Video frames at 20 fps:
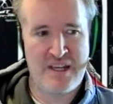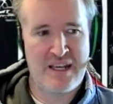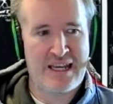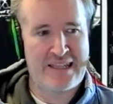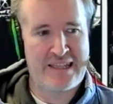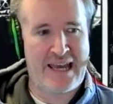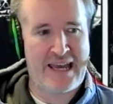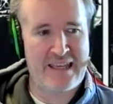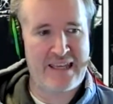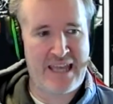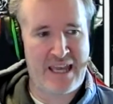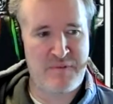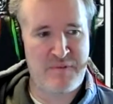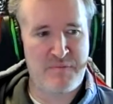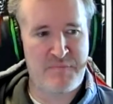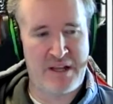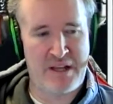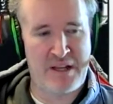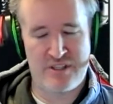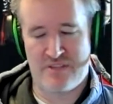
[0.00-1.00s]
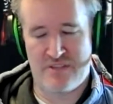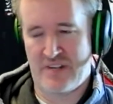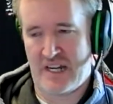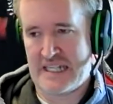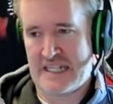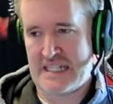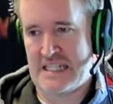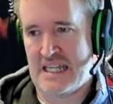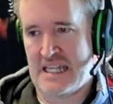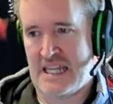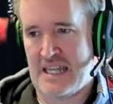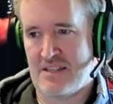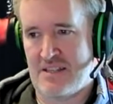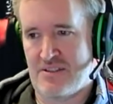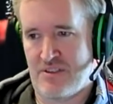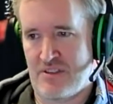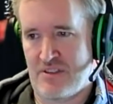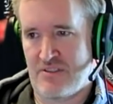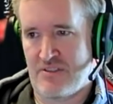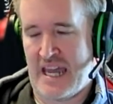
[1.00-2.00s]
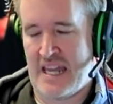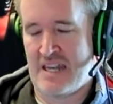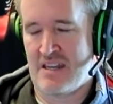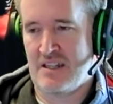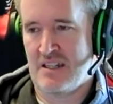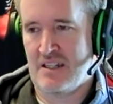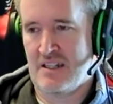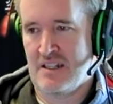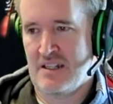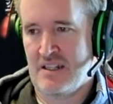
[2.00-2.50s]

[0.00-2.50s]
And that gave me a bunch of ideas that then